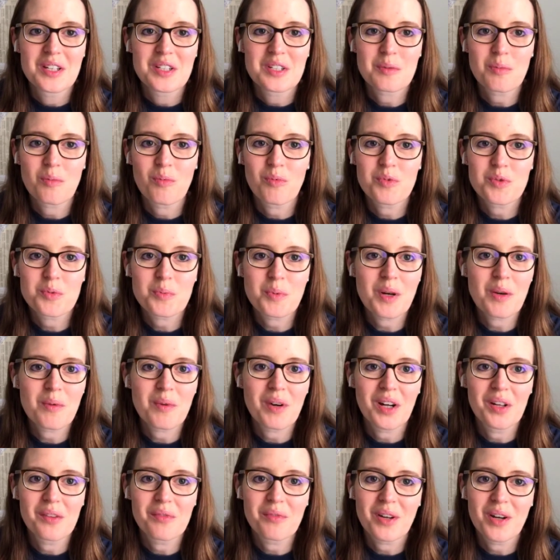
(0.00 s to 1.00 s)
spring
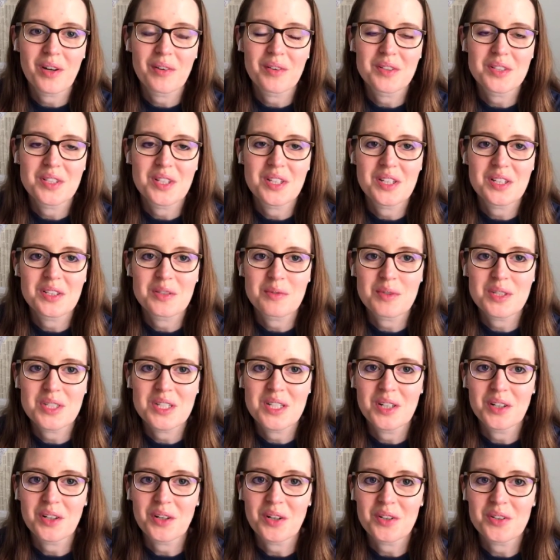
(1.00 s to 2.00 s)
wildflowers and things we see
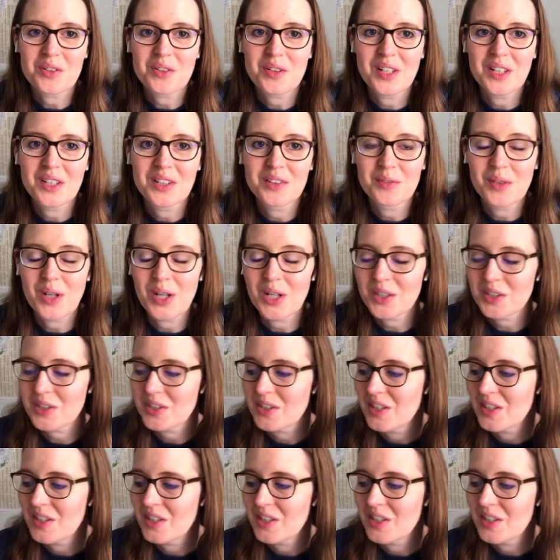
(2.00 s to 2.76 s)
on our trail walks.